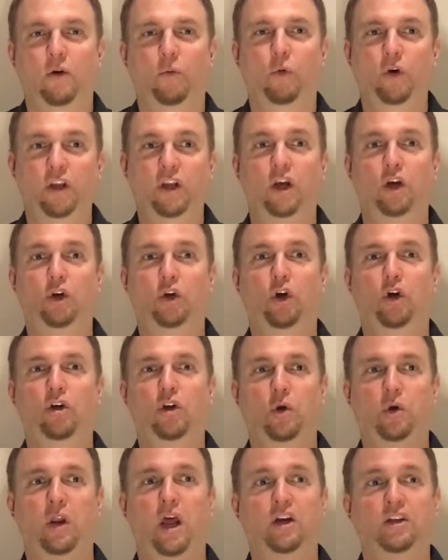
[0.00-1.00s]
When you get good,
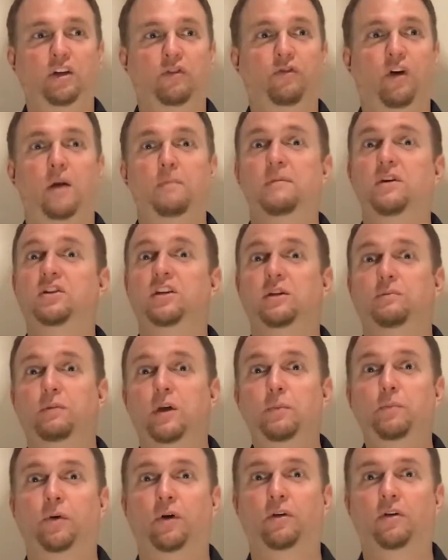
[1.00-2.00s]
you can actually find missing
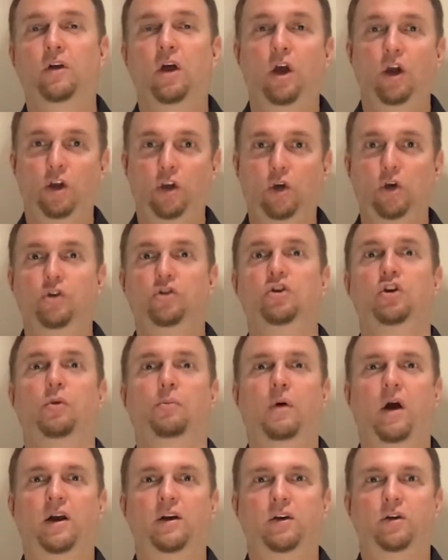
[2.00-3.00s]
people using your
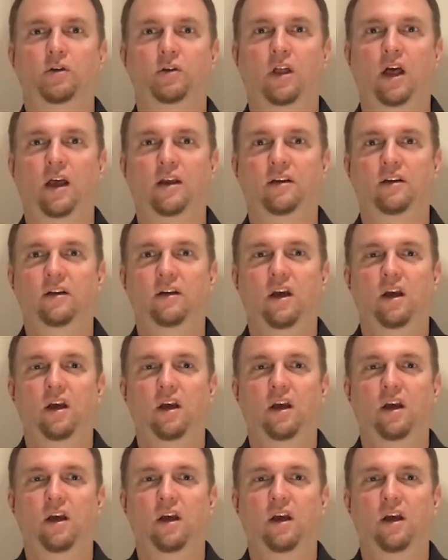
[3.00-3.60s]
pineal gland.